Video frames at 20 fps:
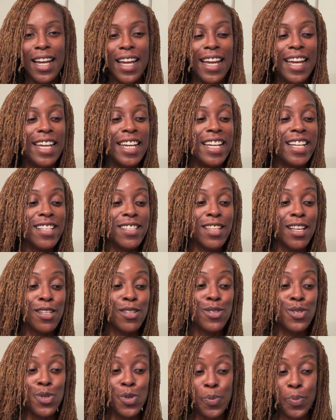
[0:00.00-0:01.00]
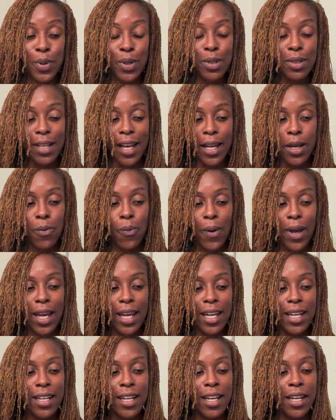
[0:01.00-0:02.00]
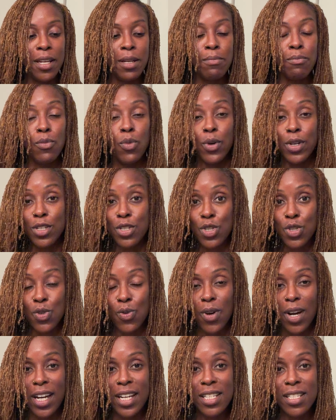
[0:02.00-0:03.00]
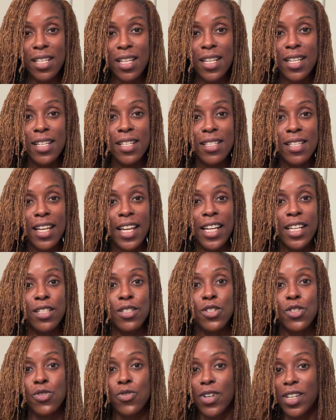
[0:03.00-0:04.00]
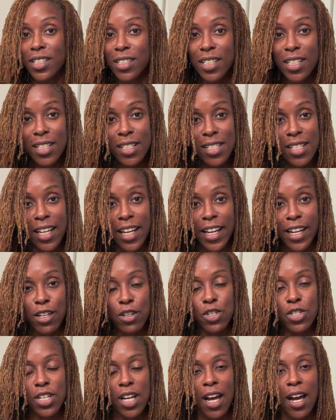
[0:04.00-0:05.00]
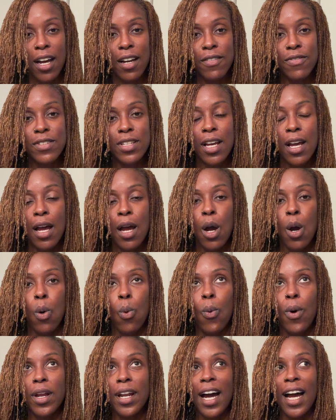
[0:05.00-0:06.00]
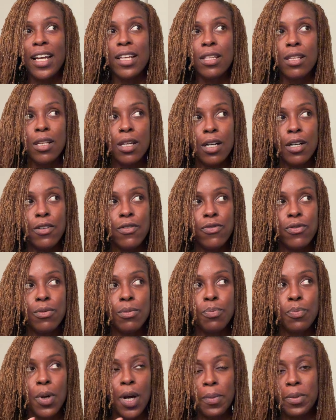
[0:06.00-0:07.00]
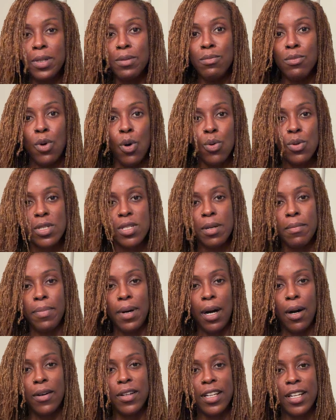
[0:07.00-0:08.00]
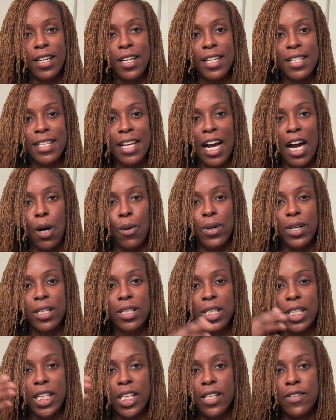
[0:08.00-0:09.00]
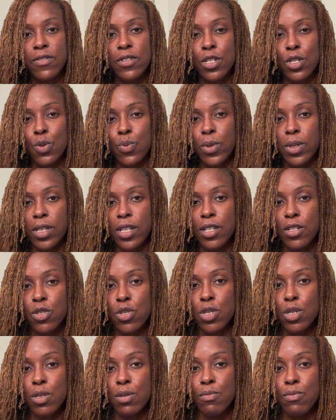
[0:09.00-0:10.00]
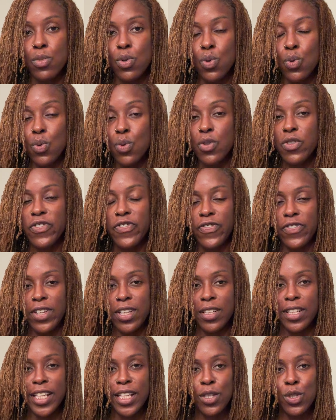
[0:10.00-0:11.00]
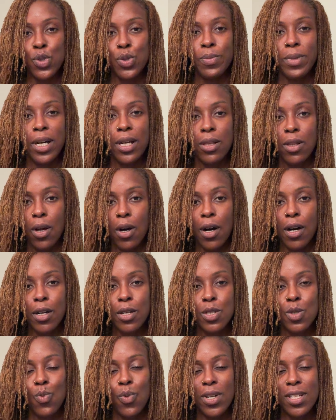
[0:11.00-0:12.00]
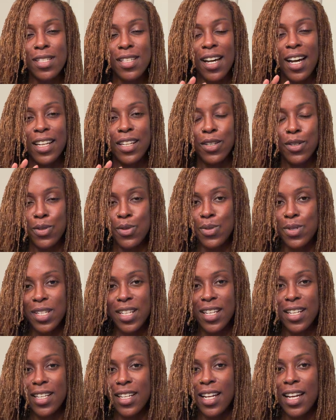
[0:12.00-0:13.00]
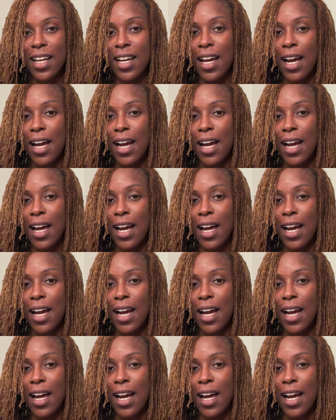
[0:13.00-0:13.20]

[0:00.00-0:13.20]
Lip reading: It is super lightweight, it moisturizes, it strengthens the hair shaft. What I love probably most about it is how it leaves this really smooth feeling to my locks once I use it.